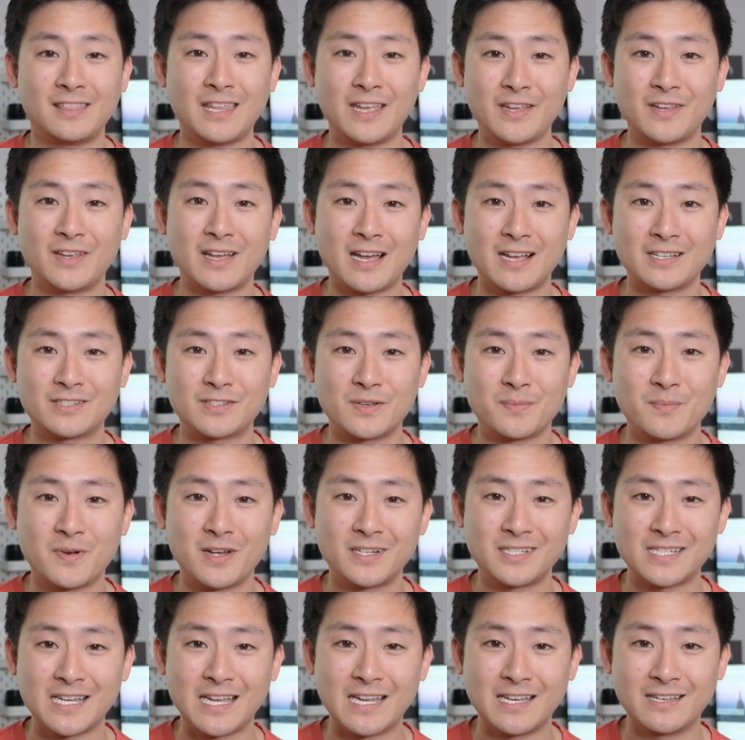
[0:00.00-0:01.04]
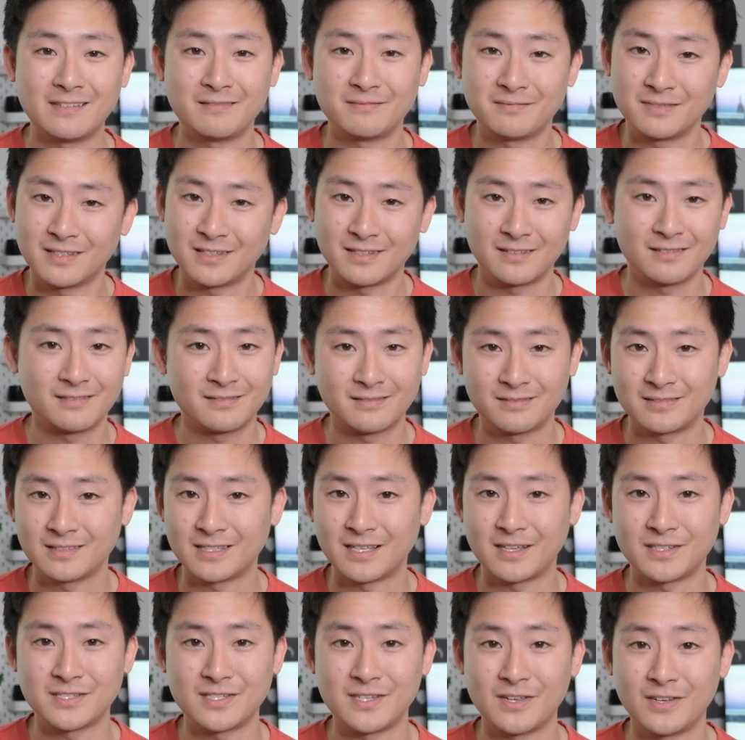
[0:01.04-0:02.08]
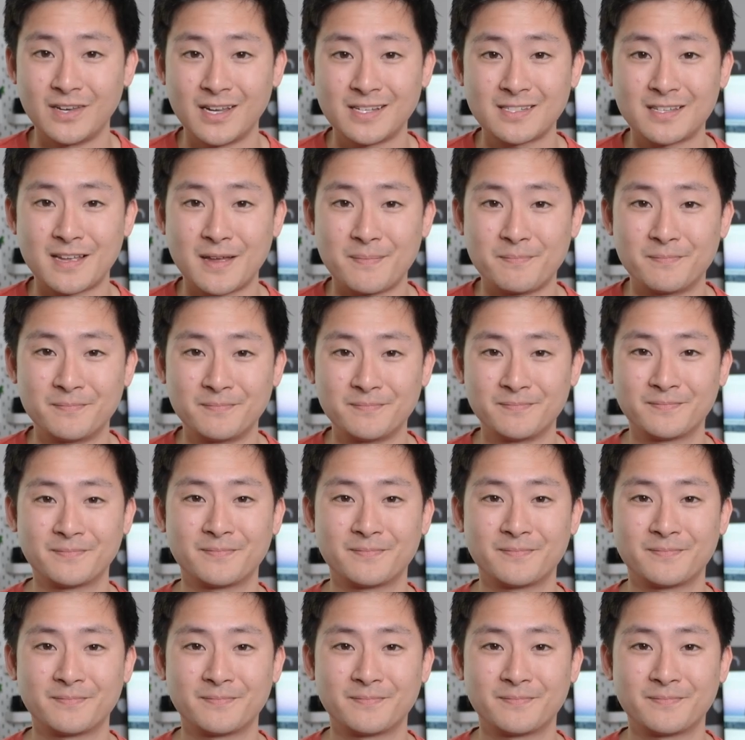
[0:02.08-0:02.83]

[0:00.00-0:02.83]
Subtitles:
Thank you guys so much, and I'll see you next time.